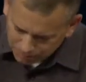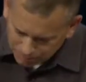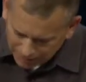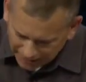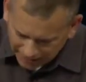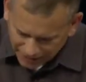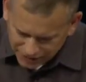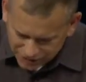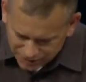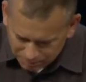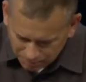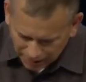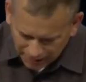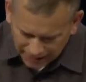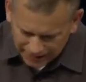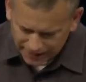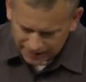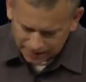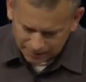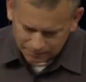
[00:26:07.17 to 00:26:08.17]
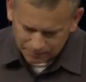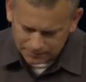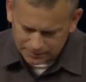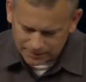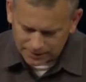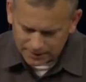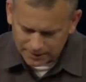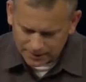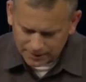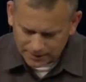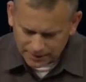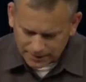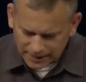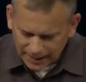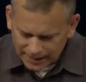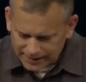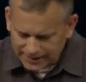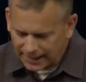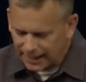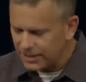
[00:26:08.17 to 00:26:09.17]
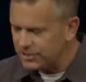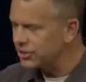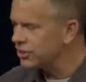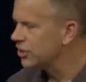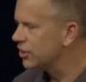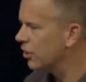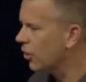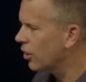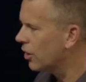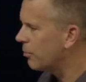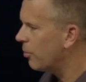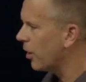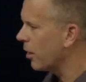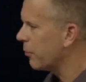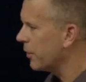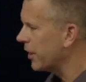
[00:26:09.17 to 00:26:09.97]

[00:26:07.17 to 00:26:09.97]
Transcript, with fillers: passed by him and cast his cloak upon him.